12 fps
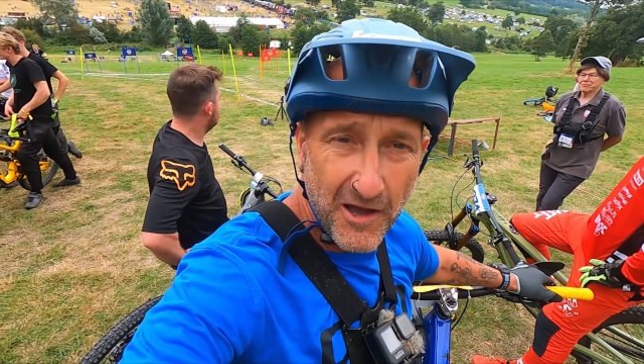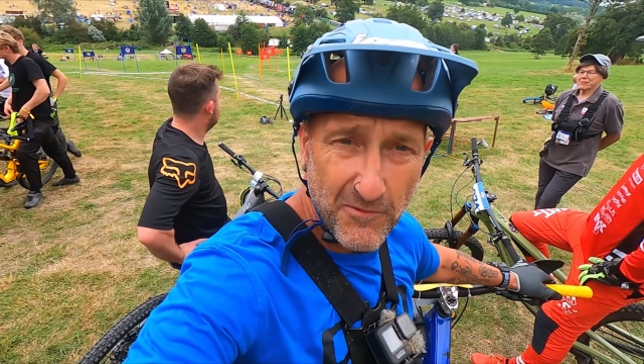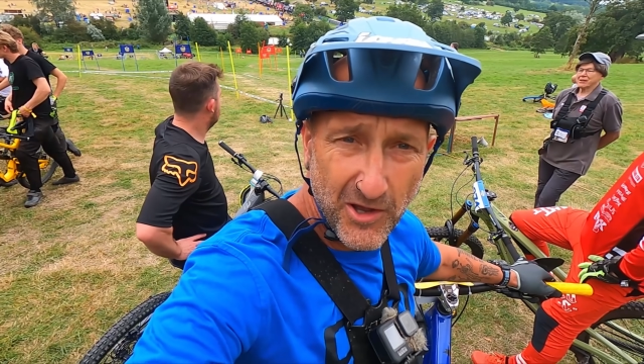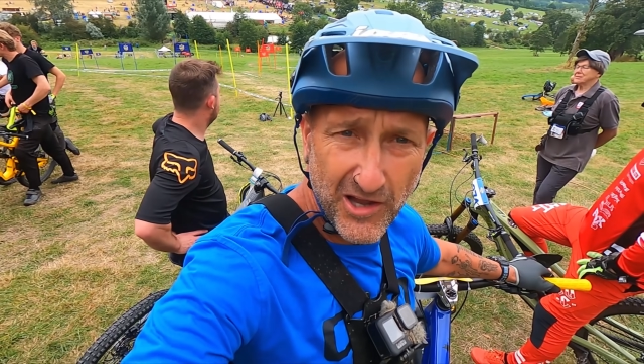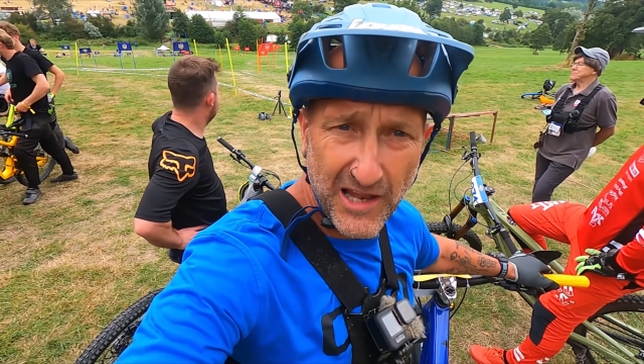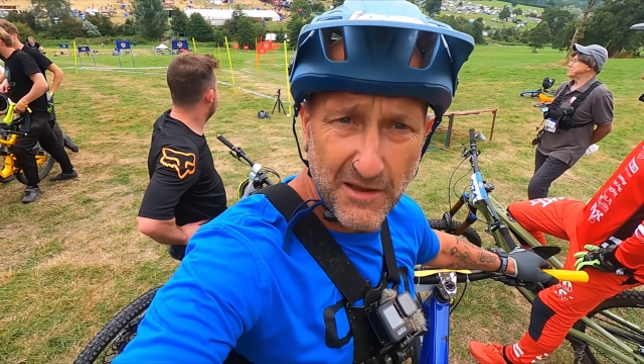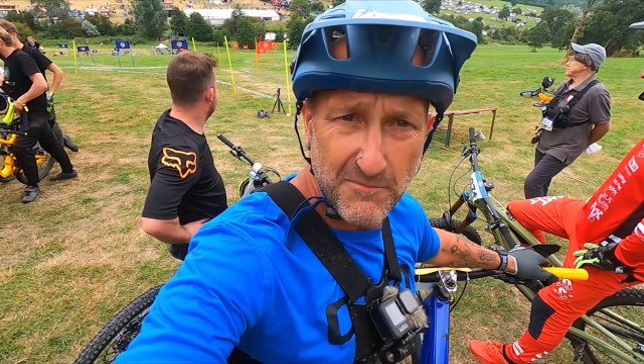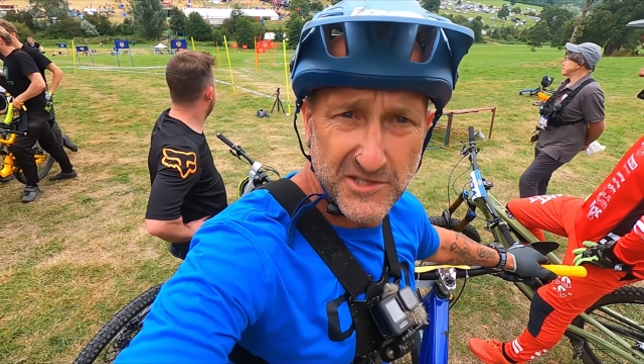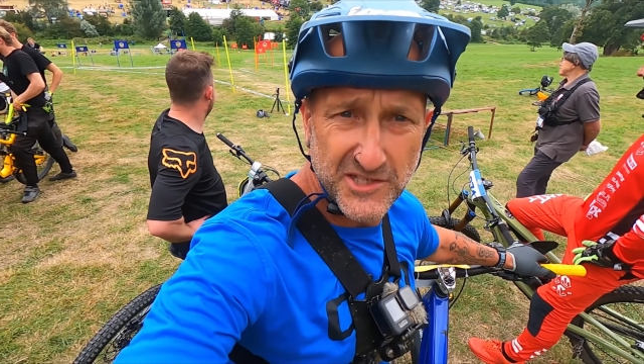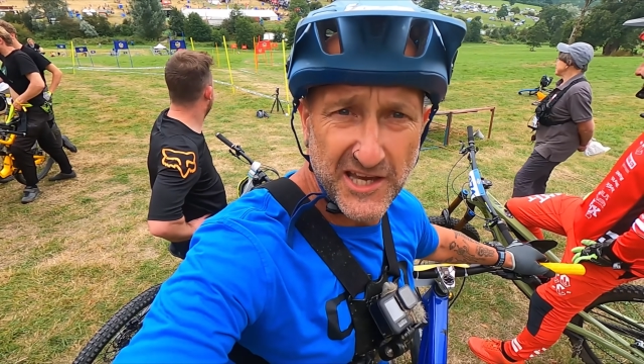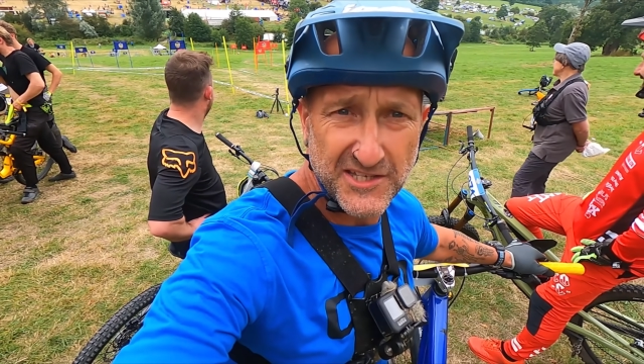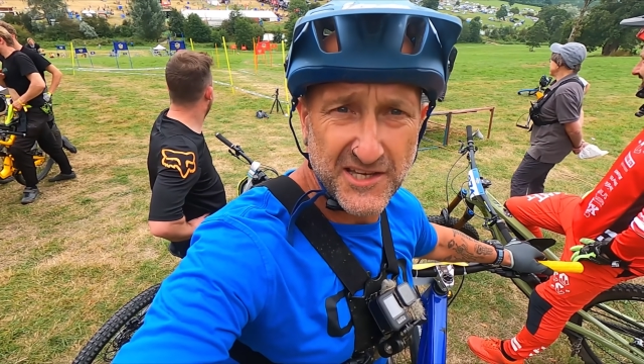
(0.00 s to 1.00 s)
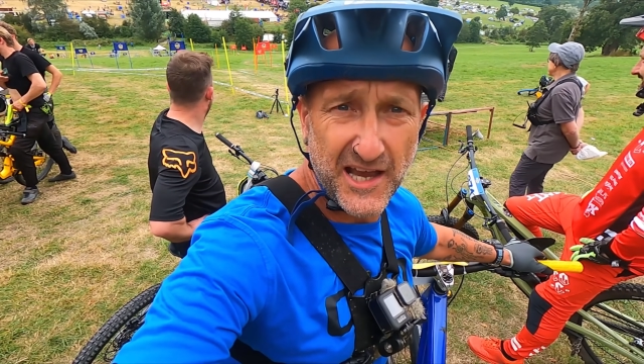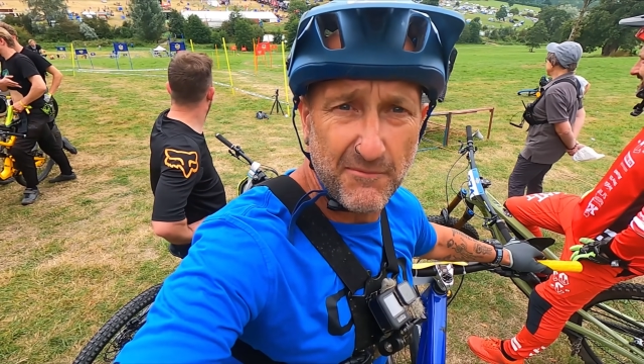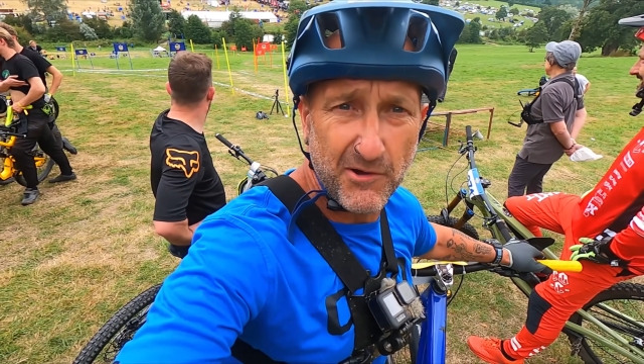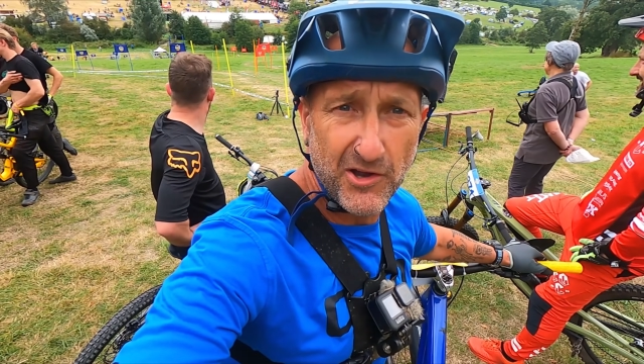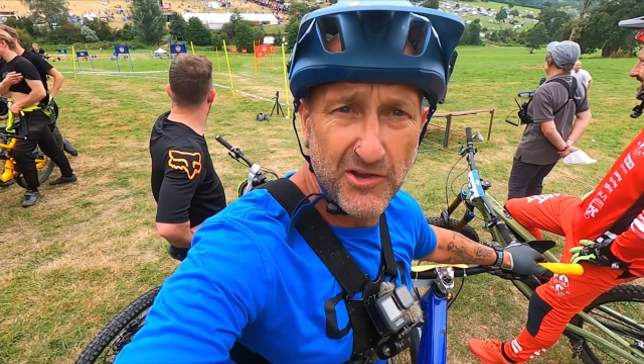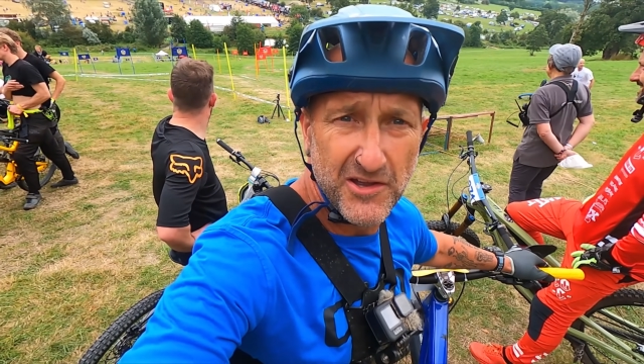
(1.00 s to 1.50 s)
I'm not allowed my chest cam
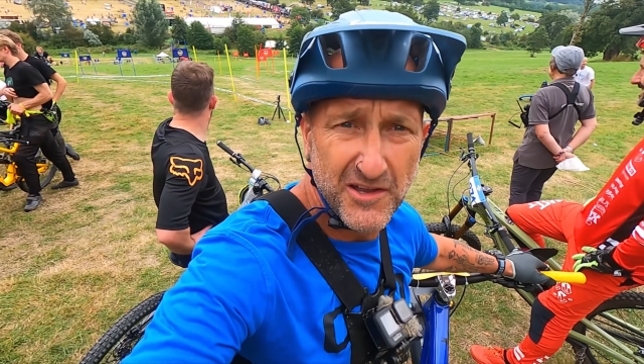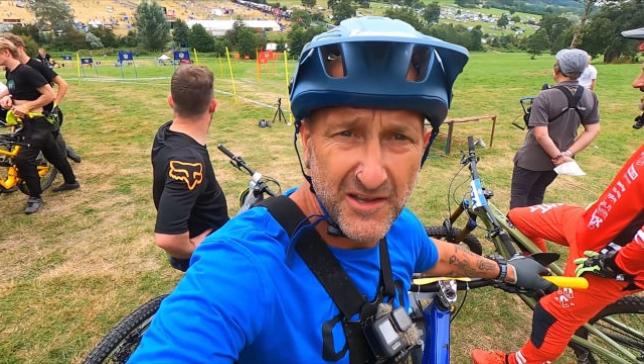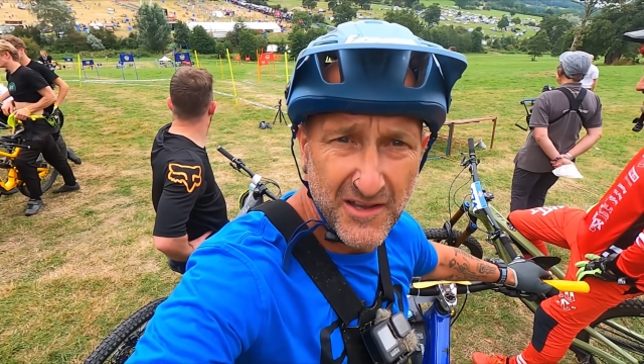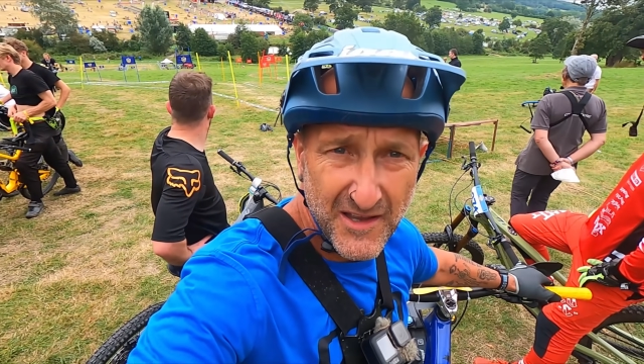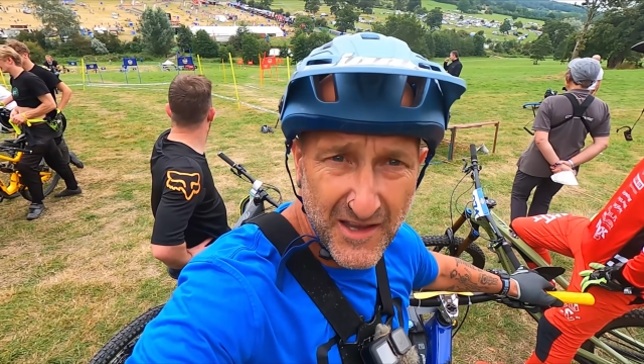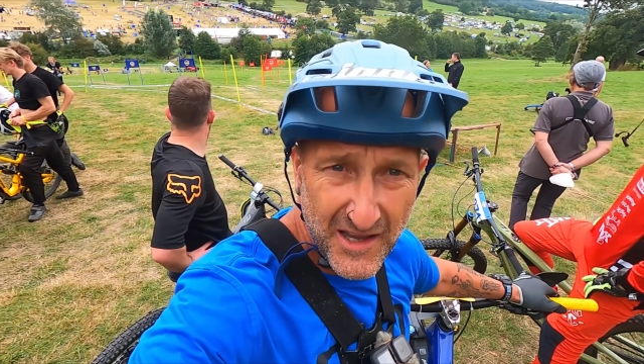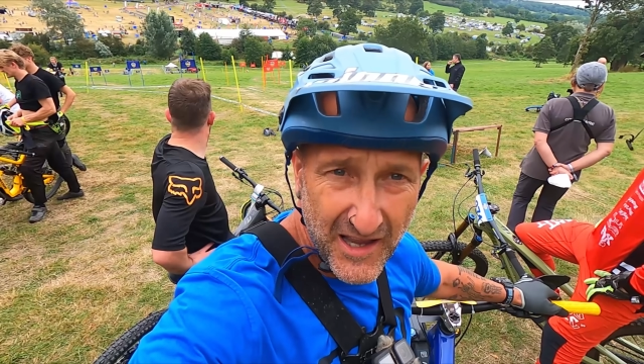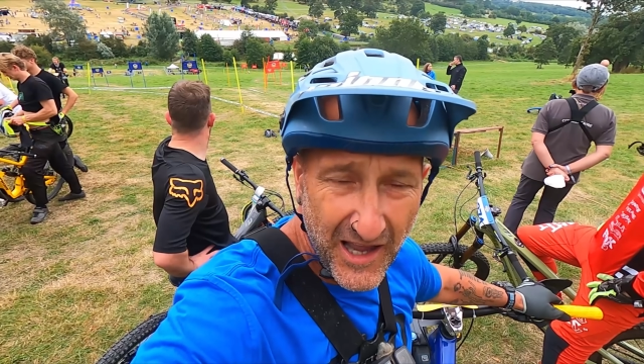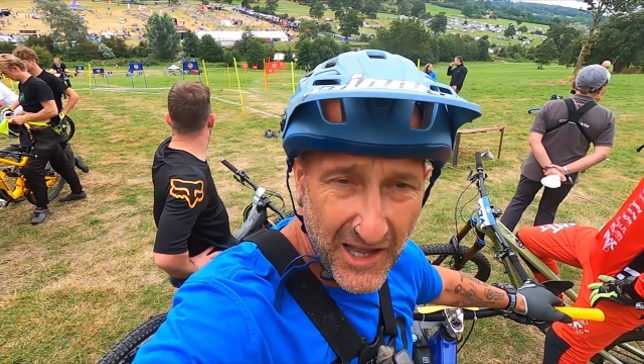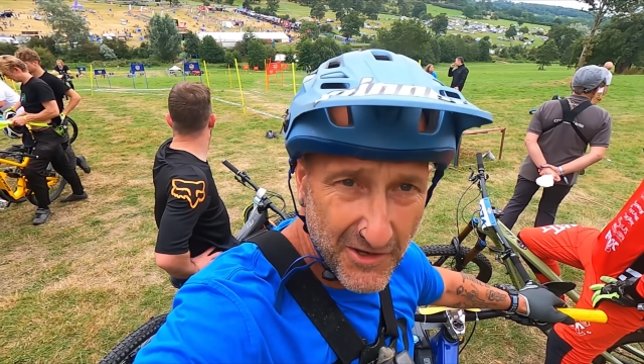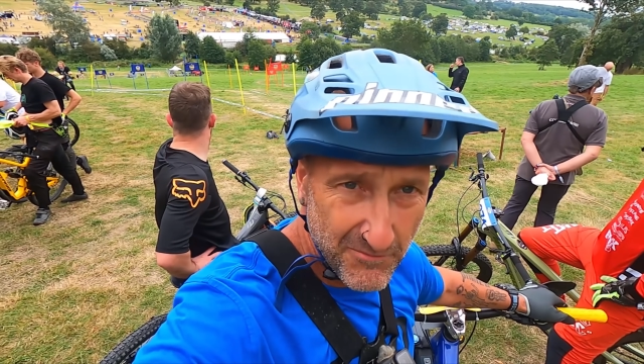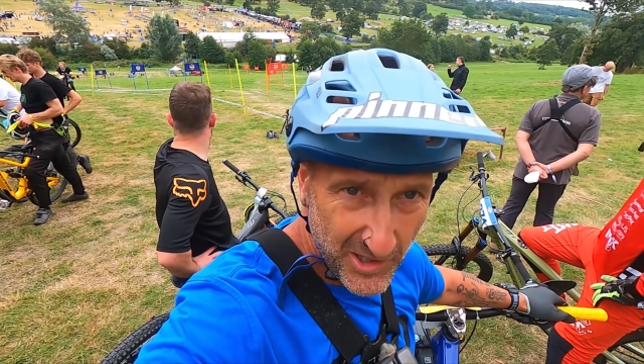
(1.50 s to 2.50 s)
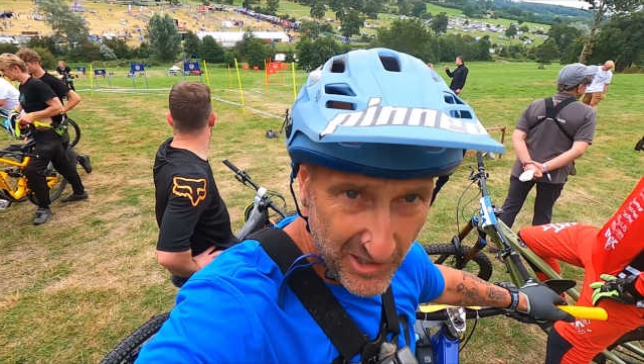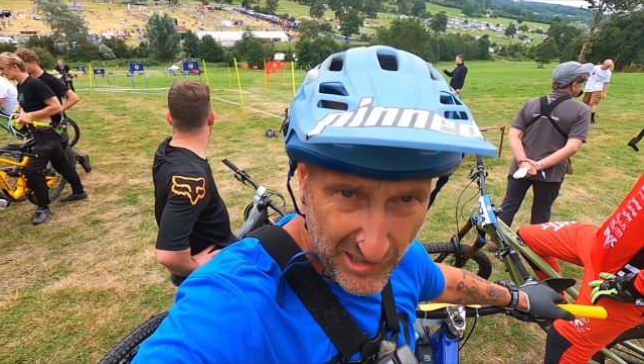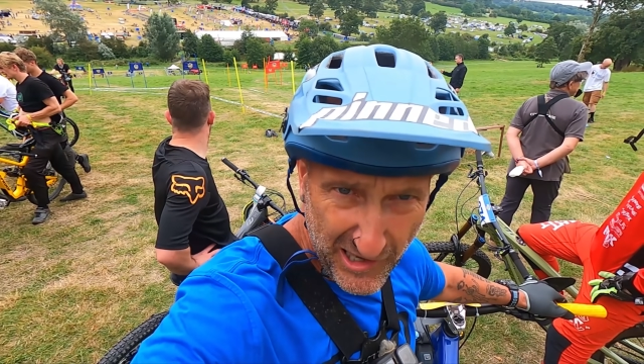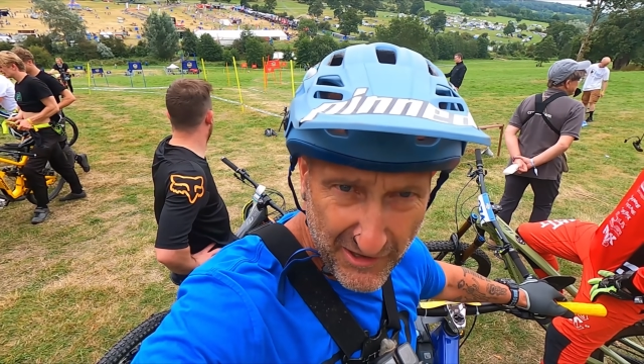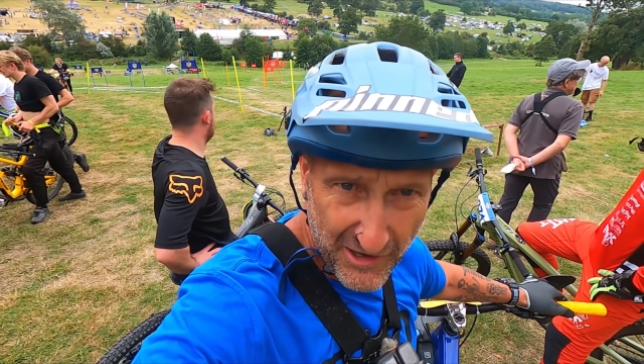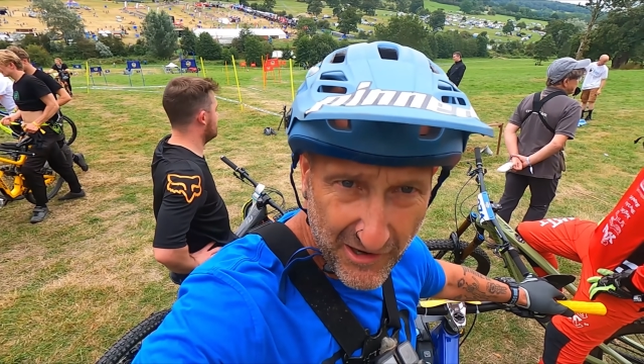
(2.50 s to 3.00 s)
on and I'm not
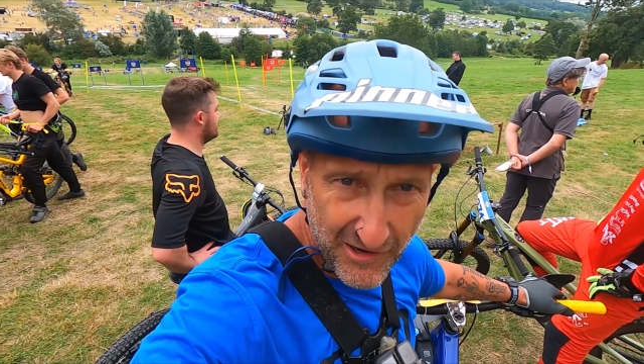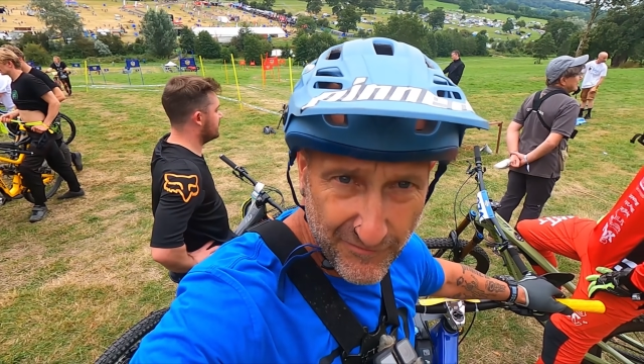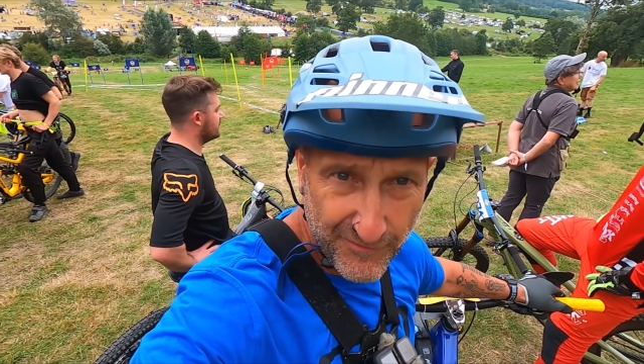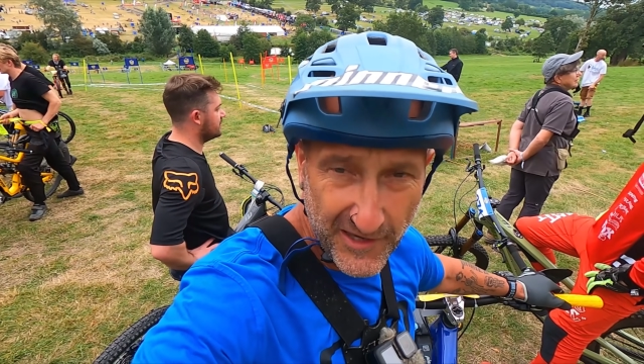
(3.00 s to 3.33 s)
allowed a half